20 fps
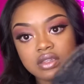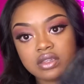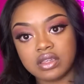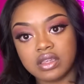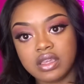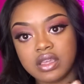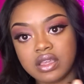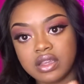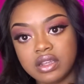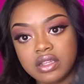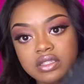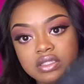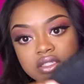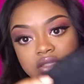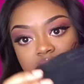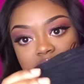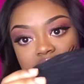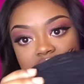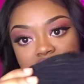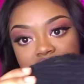and it's
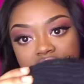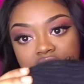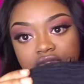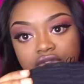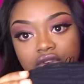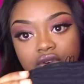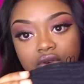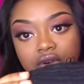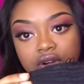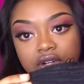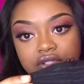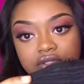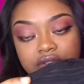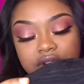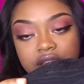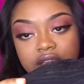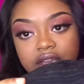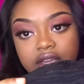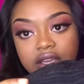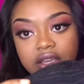mesh, of course,
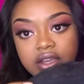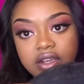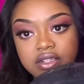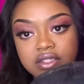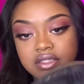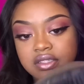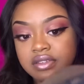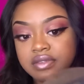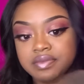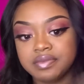right here.